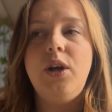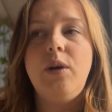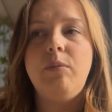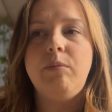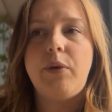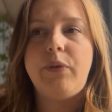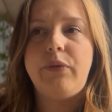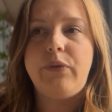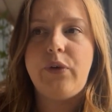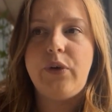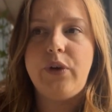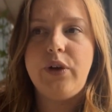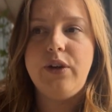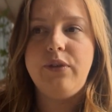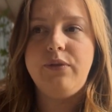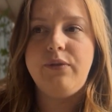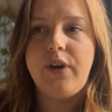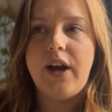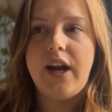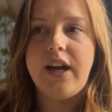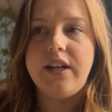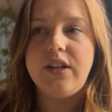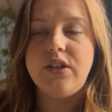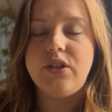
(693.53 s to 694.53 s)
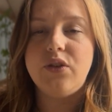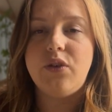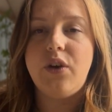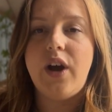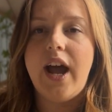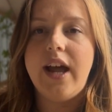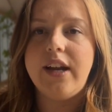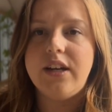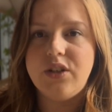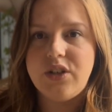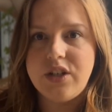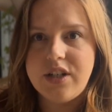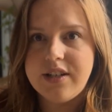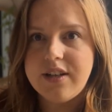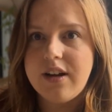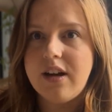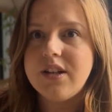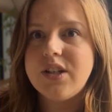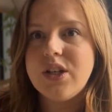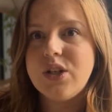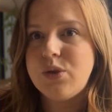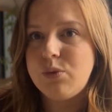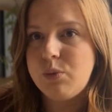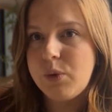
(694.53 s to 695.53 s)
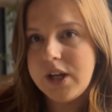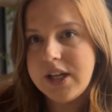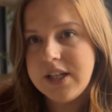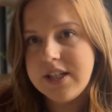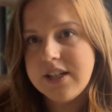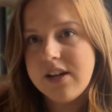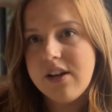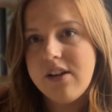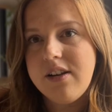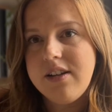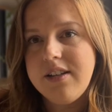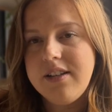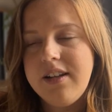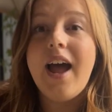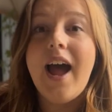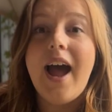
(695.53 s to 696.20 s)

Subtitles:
before you find your energy start to dwindle.